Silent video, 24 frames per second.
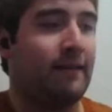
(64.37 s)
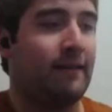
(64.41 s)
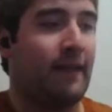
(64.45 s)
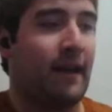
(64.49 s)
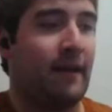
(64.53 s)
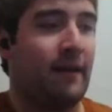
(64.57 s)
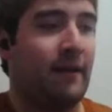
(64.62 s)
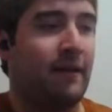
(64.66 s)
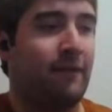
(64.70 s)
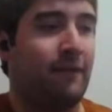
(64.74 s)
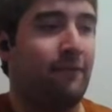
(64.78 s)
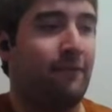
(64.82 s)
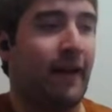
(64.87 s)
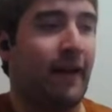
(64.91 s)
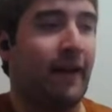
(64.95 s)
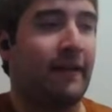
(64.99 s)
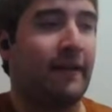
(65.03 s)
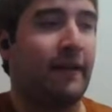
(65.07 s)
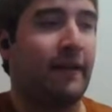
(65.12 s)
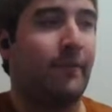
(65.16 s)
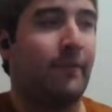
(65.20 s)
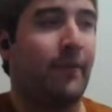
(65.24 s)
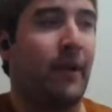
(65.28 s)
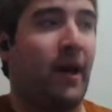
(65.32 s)
then defeat
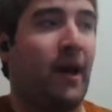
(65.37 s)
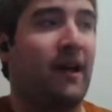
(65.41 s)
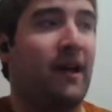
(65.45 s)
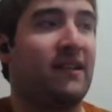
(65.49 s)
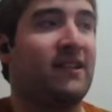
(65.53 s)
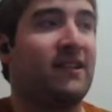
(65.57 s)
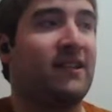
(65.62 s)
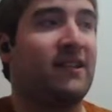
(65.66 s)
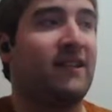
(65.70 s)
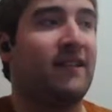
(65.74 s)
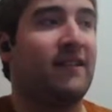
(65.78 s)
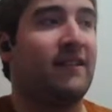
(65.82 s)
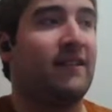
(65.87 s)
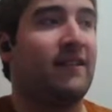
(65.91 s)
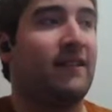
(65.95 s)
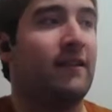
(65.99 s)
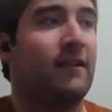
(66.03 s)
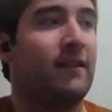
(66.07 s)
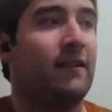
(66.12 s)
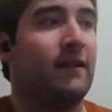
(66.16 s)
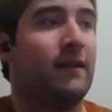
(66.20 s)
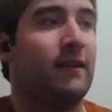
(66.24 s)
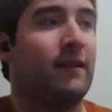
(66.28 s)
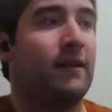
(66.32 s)
the bosses.
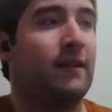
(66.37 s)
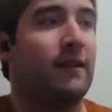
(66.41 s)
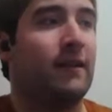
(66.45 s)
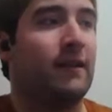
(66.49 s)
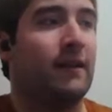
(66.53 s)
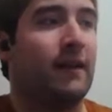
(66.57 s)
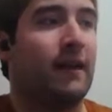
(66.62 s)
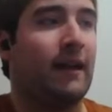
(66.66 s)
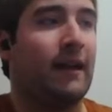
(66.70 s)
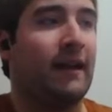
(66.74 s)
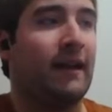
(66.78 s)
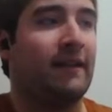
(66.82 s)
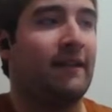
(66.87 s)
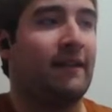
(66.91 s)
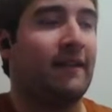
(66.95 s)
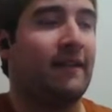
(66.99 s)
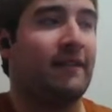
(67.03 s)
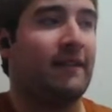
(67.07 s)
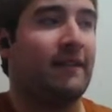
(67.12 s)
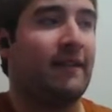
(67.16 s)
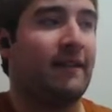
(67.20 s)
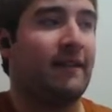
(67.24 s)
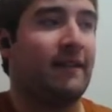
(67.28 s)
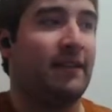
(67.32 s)
And it's a,
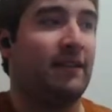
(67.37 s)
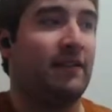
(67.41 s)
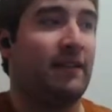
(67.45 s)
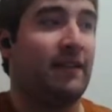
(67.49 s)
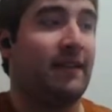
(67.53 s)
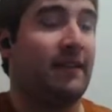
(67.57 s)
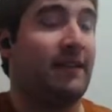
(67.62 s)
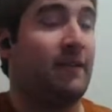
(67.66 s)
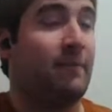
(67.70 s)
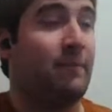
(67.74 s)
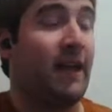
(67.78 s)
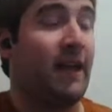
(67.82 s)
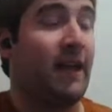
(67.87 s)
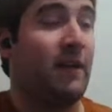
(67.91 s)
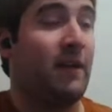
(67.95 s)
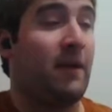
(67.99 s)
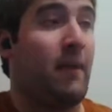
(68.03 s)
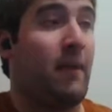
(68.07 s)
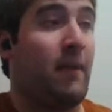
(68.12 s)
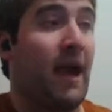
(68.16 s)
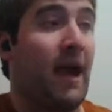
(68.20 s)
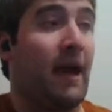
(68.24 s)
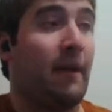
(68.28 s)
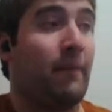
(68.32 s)
it's a big
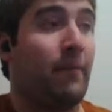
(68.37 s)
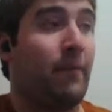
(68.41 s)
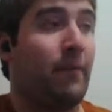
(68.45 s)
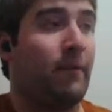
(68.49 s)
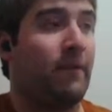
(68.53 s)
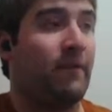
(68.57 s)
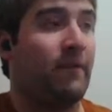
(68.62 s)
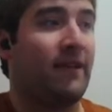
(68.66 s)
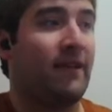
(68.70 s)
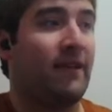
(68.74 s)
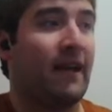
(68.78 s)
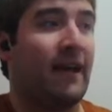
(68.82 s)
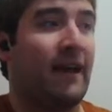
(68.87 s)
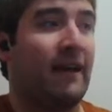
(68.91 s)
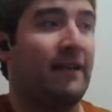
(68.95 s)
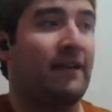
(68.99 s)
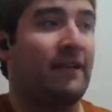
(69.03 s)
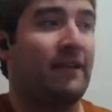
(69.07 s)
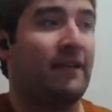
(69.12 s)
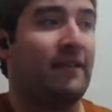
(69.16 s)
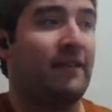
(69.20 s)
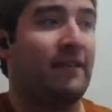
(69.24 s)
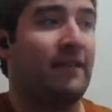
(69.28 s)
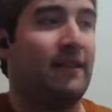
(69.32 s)
map, so yeah,
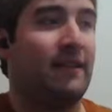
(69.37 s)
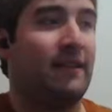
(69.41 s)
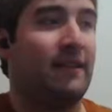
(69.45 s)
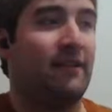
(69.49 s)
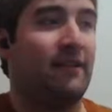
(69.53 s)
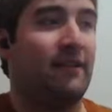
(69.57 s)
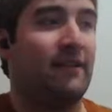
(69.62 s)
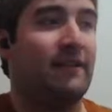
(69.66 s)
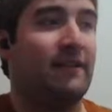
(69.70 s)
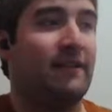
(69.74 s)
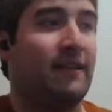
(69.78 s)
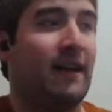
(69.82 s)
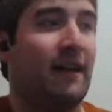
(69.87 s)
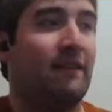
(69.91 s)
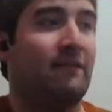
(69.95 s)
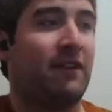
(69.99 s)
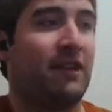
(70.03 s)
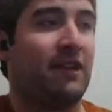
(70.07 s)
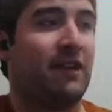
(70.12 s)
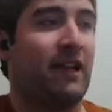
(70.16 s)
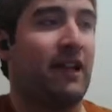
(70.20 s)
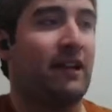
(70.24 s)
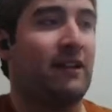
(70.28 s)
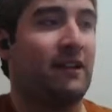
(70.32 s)
there, you have
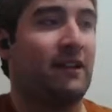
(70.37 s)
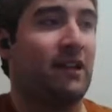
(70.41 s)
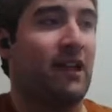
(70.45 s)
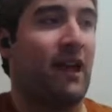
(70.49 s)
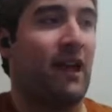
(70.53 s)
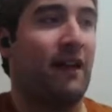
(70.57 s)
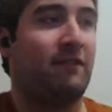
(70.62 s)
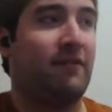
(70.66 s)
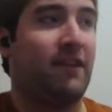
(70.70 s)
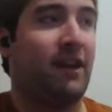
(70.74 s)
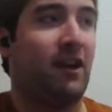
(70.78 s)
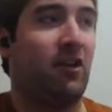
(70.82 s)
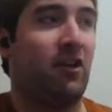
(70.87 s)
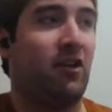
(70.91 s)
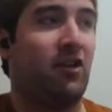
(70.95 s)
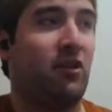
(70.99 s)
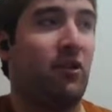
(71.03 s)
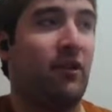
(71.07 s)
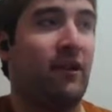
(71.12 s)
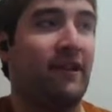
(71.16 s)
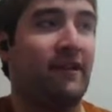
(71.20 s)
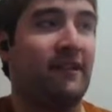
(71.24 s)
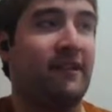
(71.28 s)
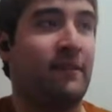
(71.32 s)
to collect a lot of
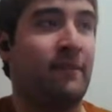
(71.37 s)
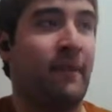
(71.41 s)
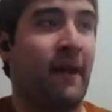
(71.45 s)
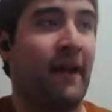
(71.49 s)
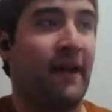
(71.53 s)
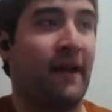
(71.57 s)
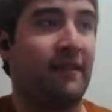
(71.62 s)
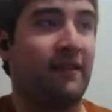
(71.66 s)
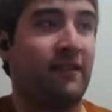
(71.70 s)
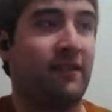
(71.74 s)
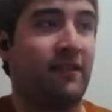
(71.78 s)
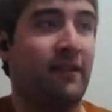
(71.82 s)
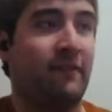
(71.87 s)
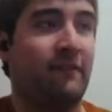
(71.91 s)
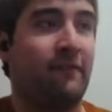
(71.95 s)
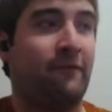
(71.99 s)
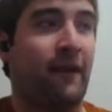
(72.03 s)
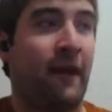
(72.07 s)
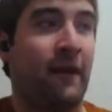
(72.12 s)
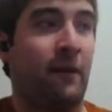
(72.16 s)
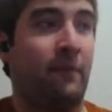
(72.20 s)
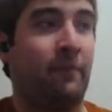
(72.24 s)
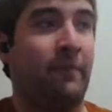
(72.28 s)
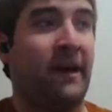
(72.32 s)
territories to make it to the
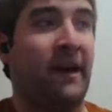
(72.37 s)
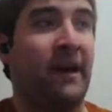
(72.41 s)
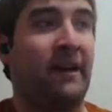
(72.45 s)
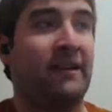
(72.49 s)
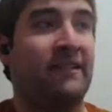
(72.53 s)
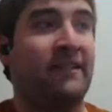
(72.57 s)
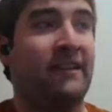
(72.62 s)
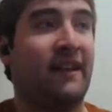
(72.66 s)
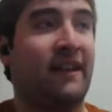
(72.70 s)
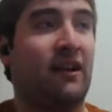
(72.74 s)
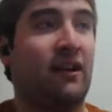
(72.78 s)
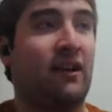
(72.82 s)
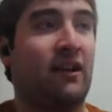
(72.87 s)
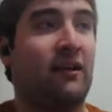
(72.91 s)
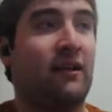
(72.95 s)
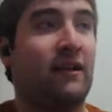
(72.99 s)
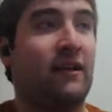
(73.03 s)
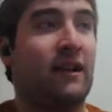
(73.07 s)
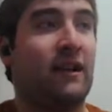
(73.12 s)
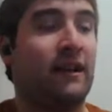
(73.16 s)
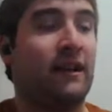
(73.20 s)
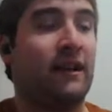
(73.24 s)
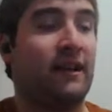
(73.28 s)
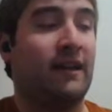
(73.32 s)
final boss here.
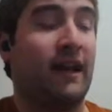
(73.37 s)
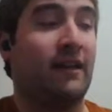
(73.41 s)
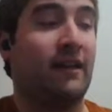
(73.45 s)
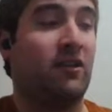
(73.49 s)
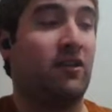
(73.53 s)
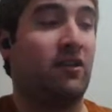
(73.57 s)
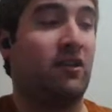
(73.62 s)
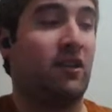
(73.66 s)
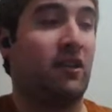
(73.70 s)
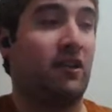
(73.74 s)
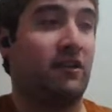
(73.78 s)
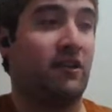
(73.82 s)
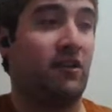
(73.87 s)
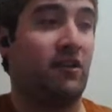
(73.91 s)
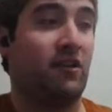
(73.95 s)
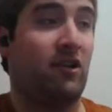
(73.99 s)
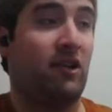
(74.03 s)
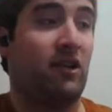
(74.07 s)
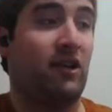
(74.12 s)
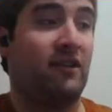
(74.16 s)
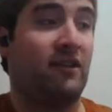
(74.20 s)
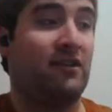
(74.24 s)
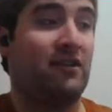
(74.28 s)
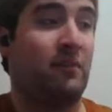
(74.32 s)
Yeah, and there are, there
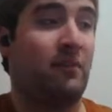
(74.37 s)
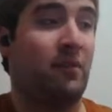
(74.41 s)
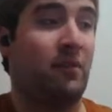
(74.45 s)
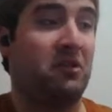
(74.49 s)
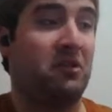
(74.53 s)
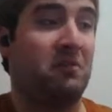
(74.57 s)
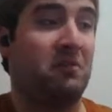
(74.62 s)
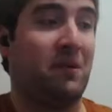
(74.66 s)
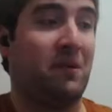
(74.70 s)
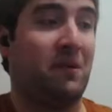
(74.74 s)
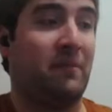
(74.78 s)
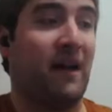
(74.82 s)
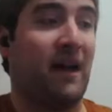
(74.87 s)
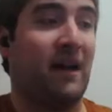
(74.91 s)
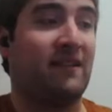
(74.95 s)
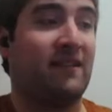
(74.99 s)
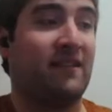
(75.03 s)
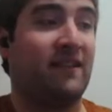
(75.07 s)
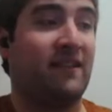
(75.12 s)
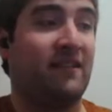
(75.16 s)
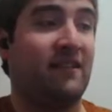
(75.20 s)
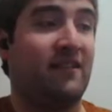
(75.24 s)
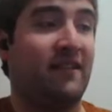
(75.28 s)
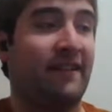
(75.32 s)
are also multiple
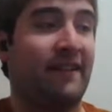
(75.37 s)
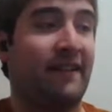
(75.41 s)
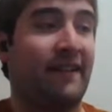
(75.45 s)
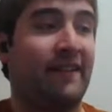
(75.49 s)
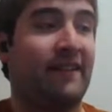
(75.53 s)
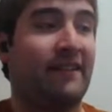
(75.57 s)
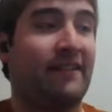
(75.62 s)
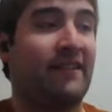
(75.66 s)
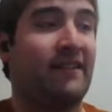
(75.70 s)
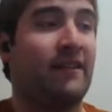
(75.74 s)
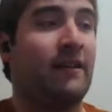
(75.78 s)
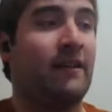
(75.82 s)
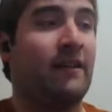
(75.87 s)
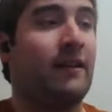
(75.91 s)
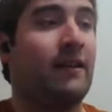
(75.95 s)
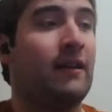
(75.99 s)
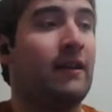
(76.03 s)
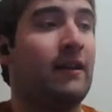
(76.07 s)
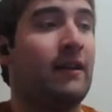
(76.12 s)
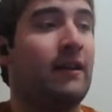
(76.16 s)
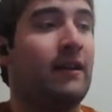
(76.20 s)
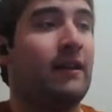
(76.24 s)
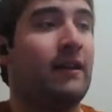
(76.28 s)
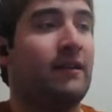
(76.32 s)
bosses to this.
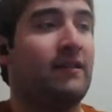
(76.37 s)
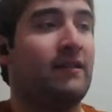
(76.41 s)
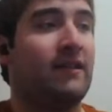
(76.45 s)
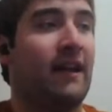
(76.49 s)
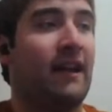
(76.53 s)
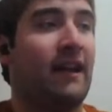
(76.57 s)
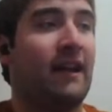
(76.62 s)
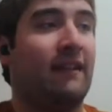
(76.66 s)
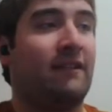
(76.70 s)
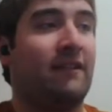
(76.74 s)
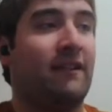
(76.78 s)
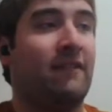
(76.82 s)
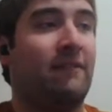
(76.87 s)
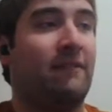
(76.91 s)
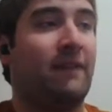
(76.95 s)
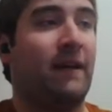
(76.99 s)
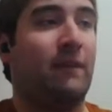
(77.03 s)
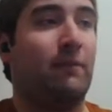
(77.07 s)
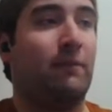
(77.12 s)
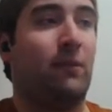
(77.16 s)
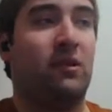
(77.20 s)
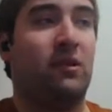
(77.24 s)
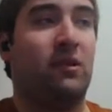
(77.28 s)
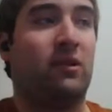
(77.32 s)
So yeah, you have to
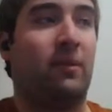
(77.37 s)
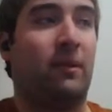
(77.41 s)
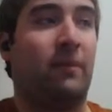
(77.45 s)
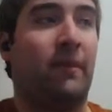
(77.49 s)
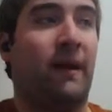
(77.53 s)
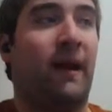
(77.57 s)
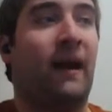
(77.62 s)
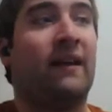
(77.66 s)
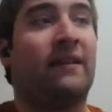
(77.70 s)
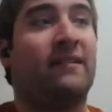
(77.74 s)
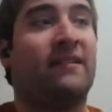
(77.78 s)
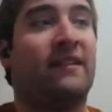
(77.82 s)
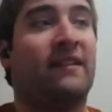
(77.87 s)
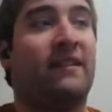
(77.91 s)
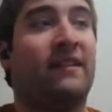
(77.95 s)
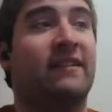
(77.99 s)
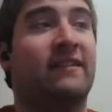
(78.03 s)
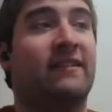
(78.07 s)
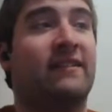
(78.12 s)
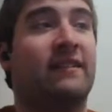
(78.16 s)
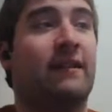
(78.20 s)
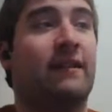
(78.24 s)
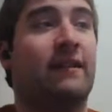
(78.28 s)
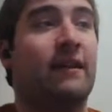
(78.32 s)
defeat multiple
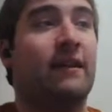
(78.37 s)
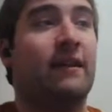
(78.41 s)
bosses.